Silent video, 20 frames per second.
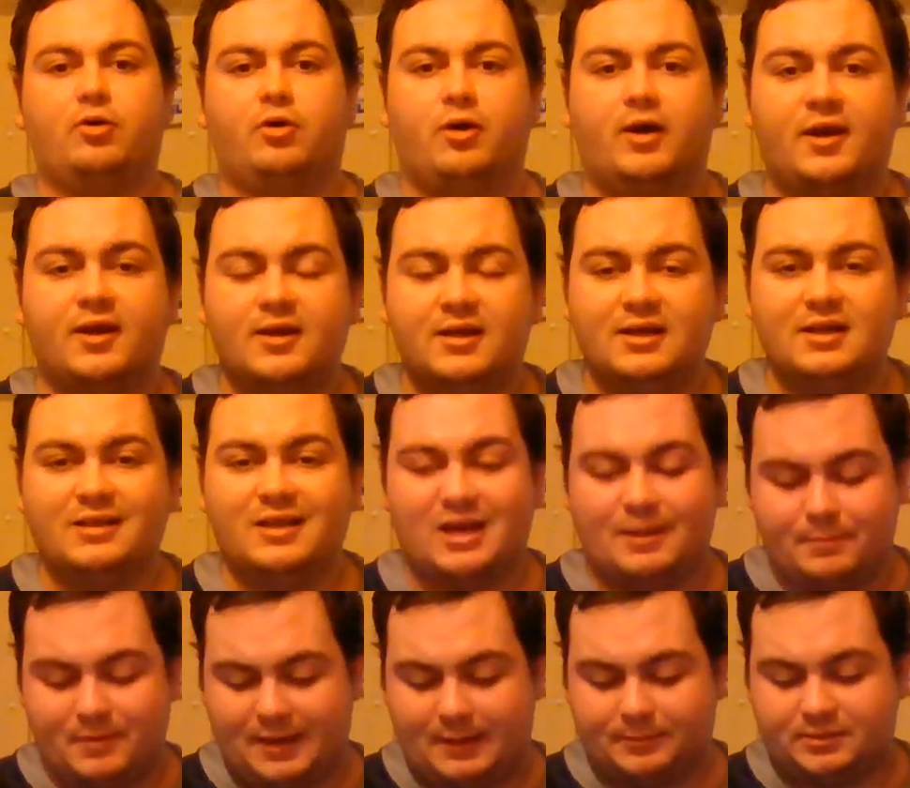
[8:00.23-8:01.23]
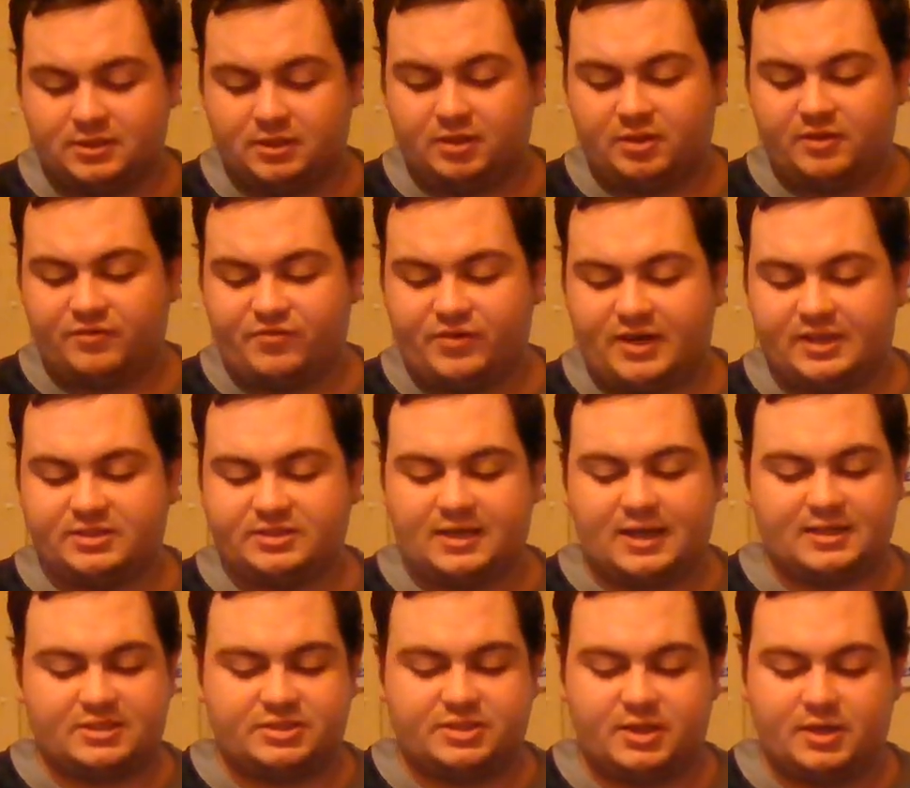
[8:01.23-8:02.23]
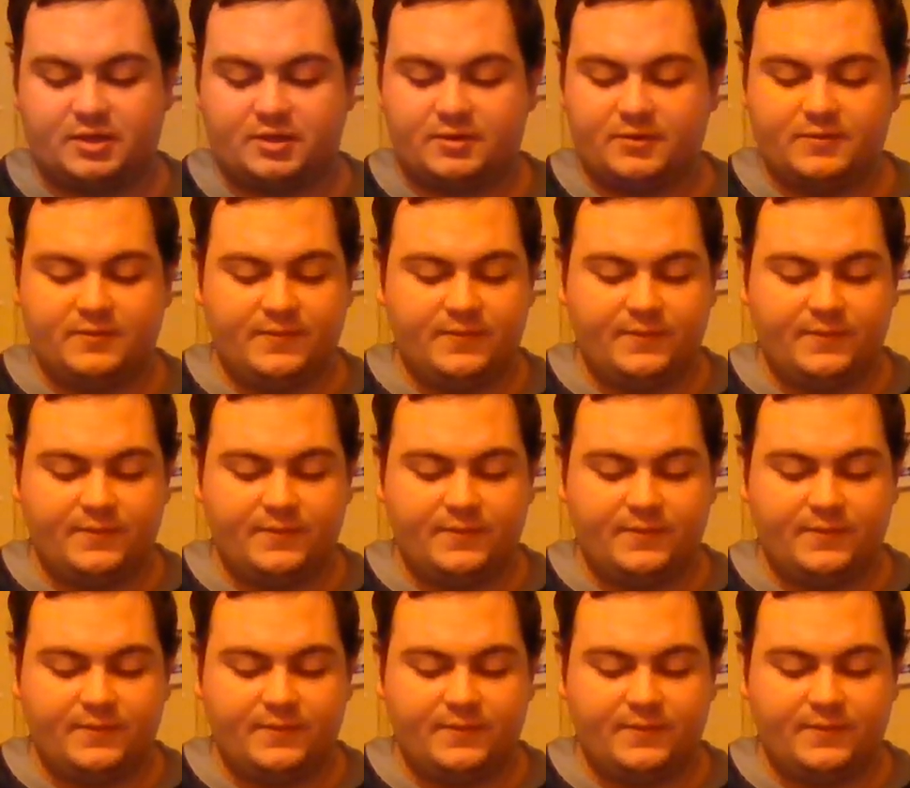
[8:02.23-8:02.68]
night. That'll be absolutely fantastic.